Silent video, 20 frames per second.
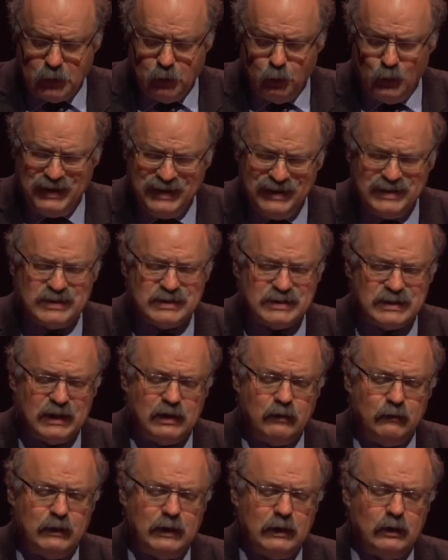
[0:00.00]
we need to
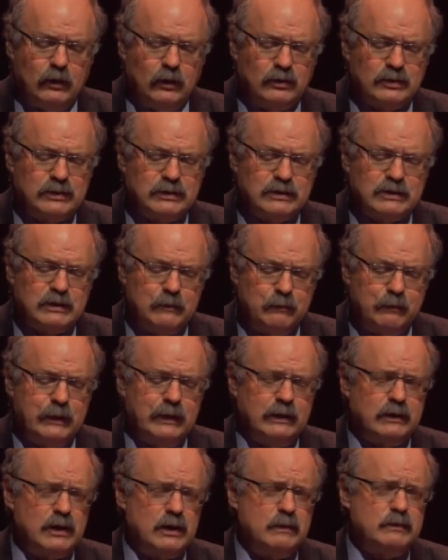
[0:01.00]
think of it not
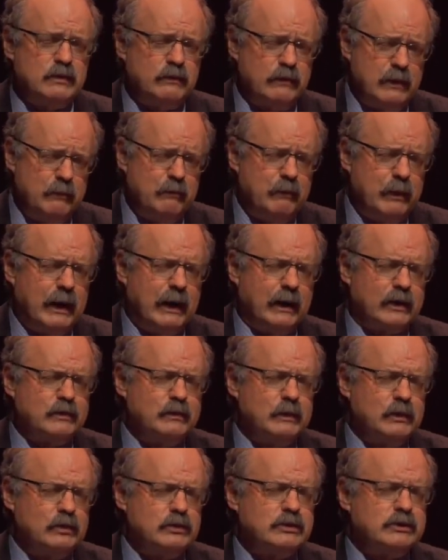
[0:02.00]
simply in terms of impacts,
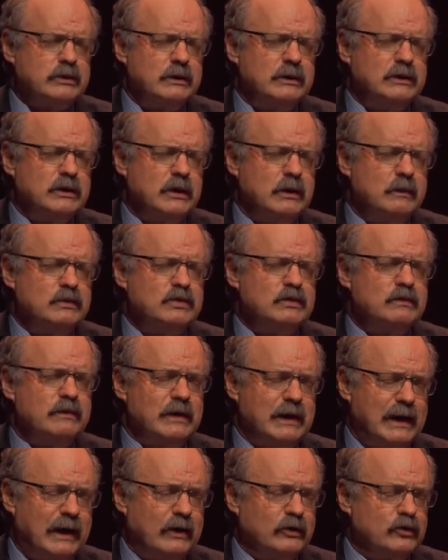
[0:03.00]
but also in terms of
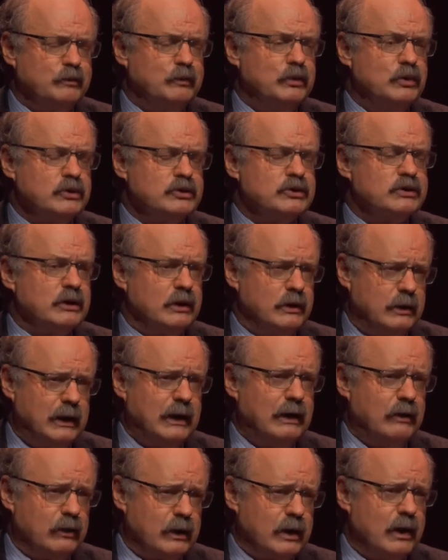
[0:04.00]
the outputs and the
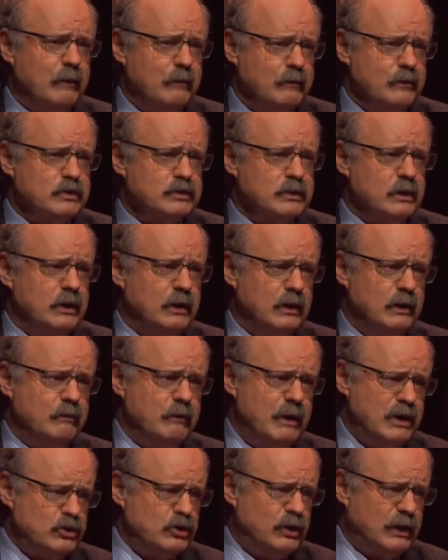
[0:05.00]
outcomes.
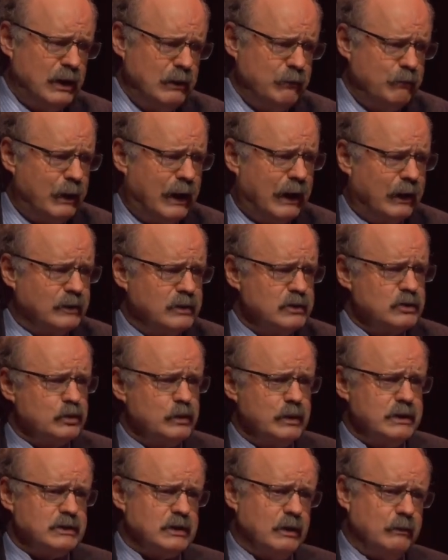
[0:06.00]
Measuring impact is
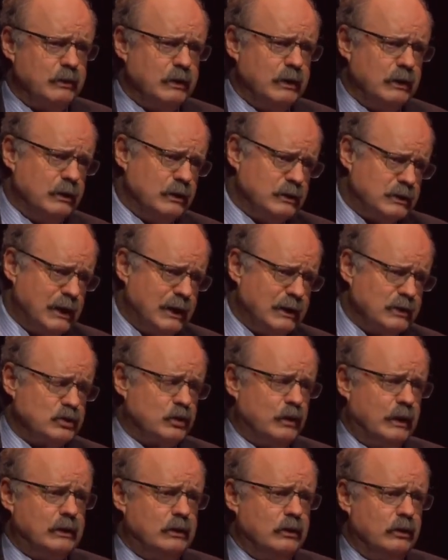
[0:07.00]
always something that takes
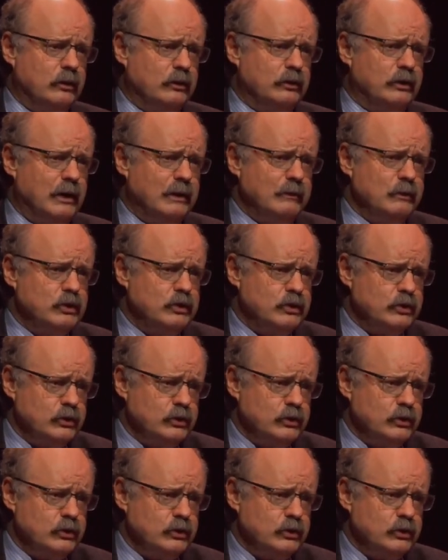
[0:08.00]
quite a long time to